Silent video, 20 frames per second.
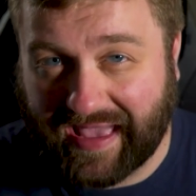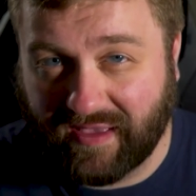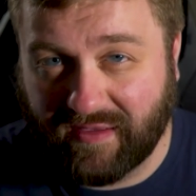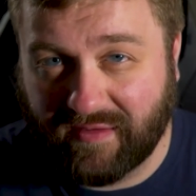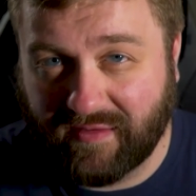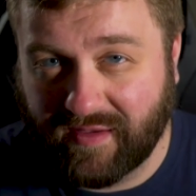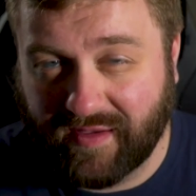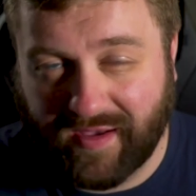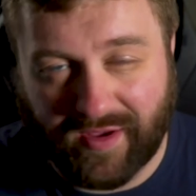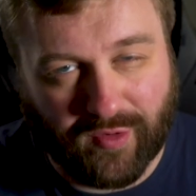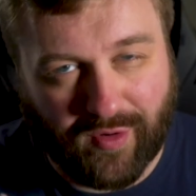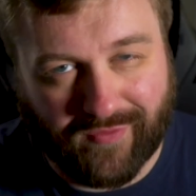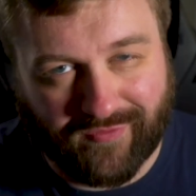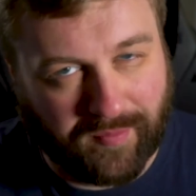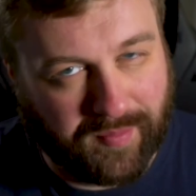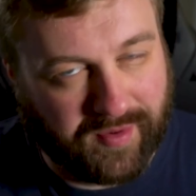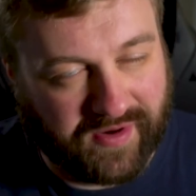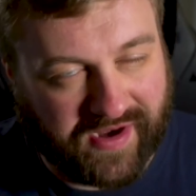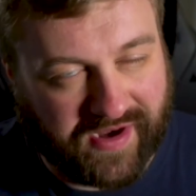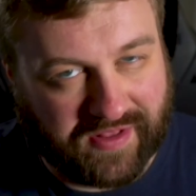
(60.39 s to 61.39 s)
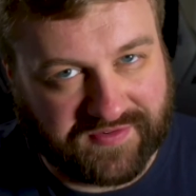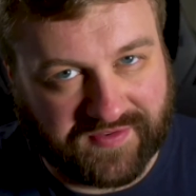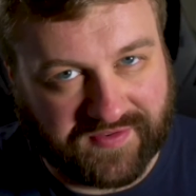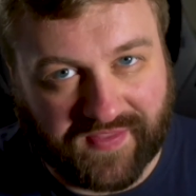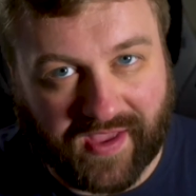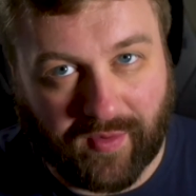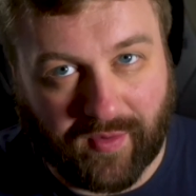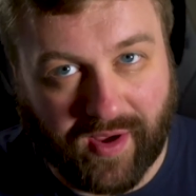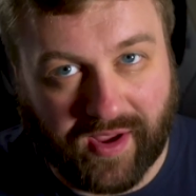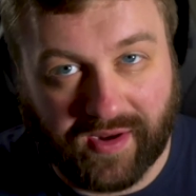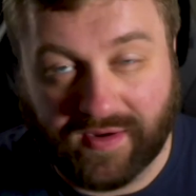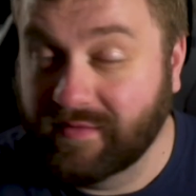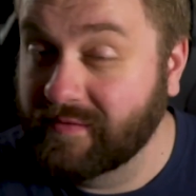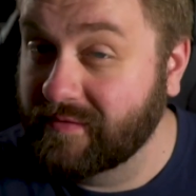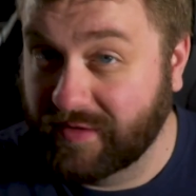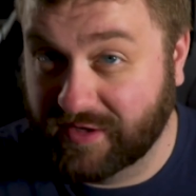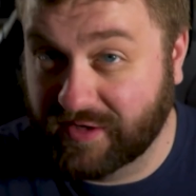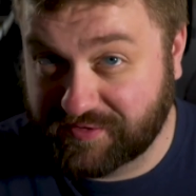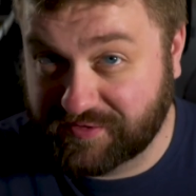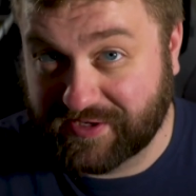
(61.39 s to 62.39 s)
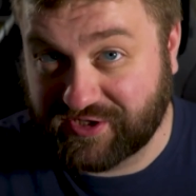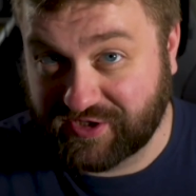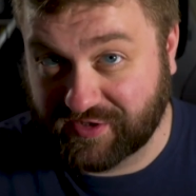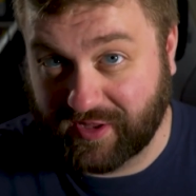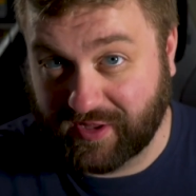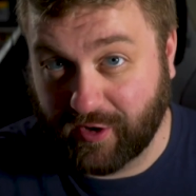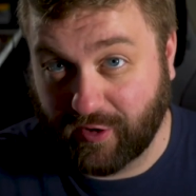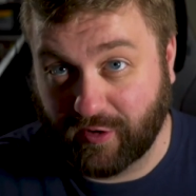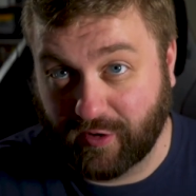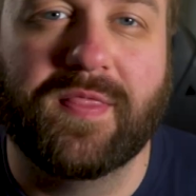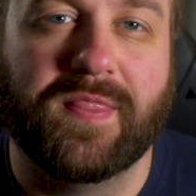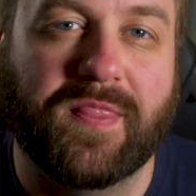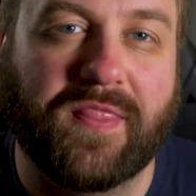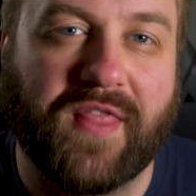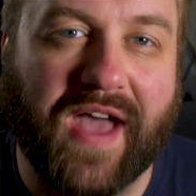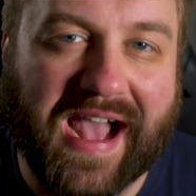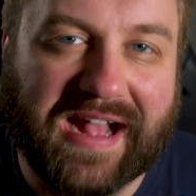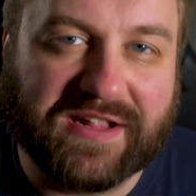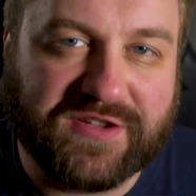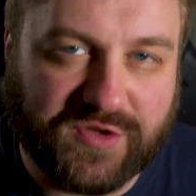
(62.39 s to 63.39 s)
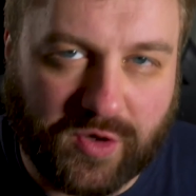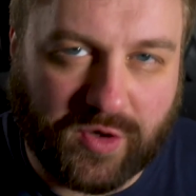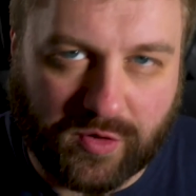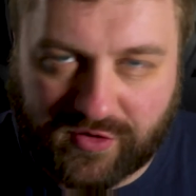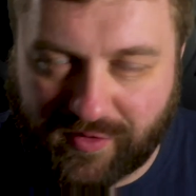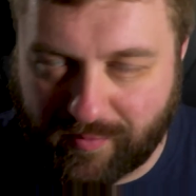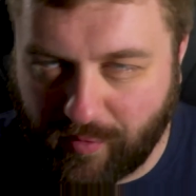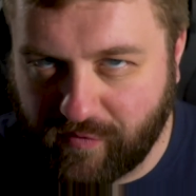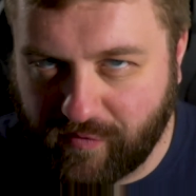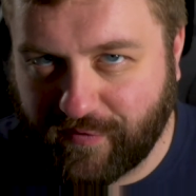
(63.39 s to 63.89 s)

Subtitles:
I don't know if I'm pronouncing that right, especially her. That sold the movie